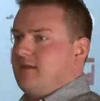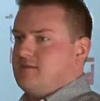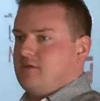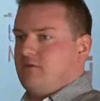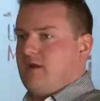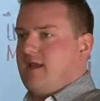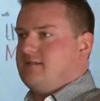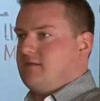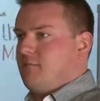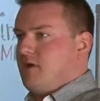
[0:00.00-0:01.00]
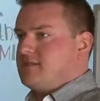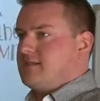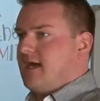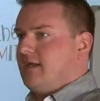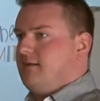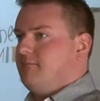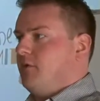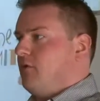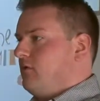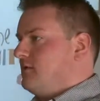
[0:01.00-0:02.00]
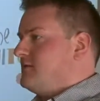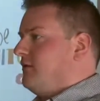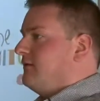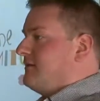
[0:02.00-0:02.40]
kids could relate to the personality, but also